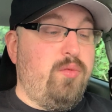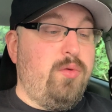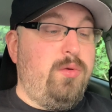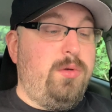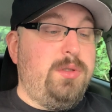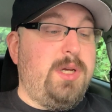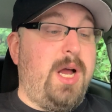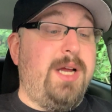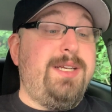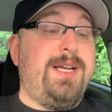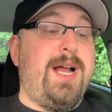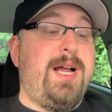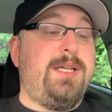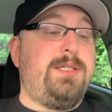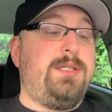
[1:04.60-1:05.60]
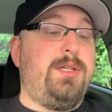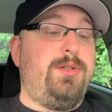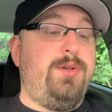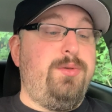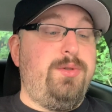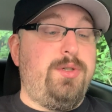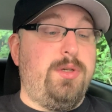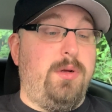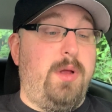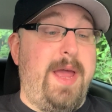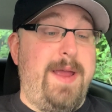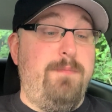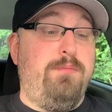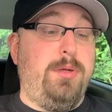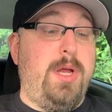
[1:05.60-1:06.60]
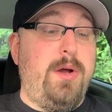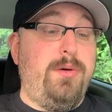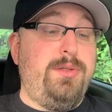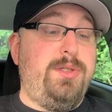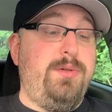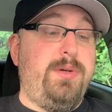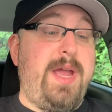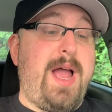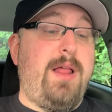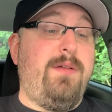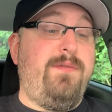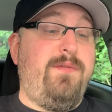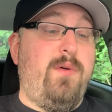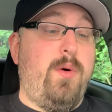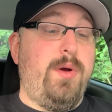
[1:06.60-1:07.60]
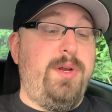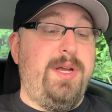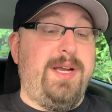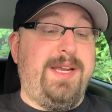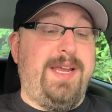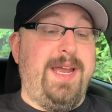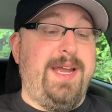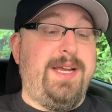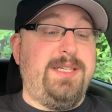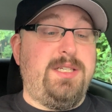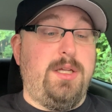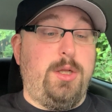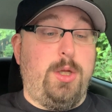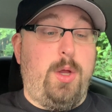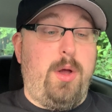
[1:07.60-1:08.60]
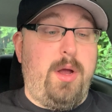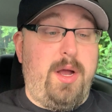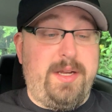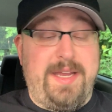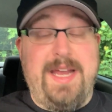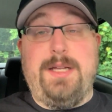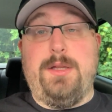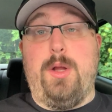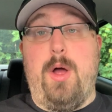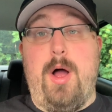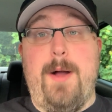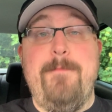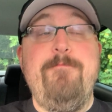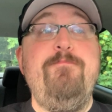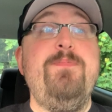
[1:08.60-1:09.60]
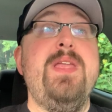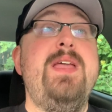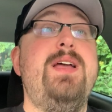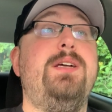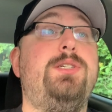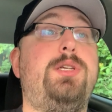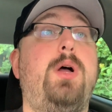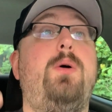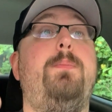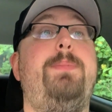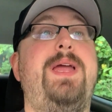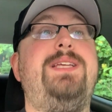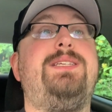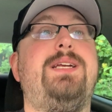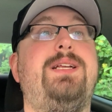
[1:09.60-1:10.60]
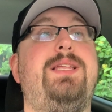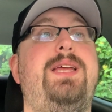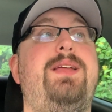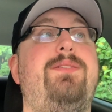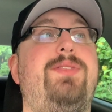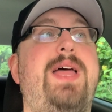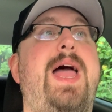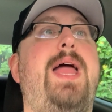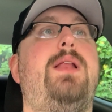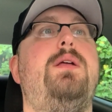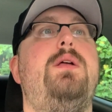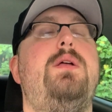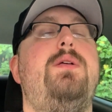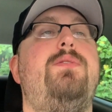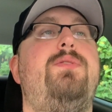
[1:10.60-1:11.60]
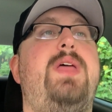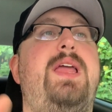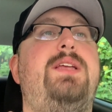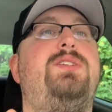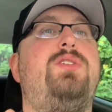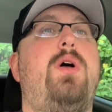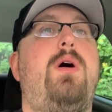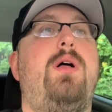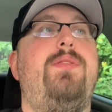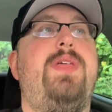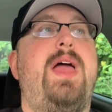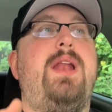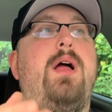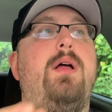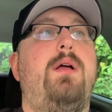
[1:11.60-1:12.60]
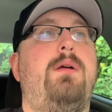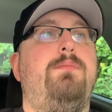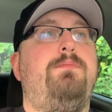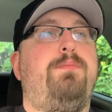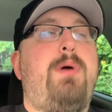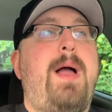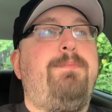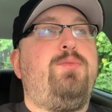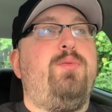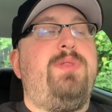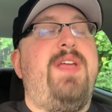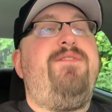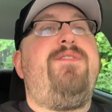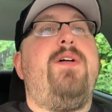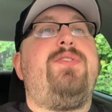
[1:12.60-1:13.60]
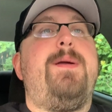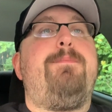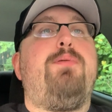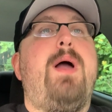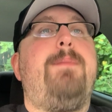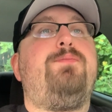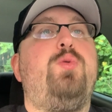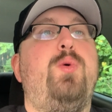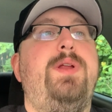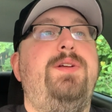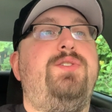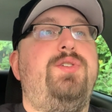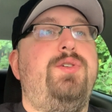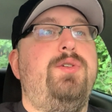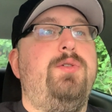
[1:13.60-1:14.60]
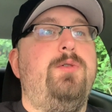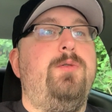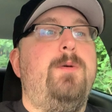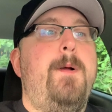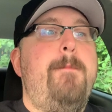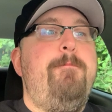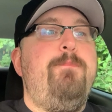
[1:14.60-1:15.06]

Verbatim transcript: ruled unconstitutional, a blow to California gigs uh, gig law. So basically that they saw that Prop, they felt that Prop twenty-two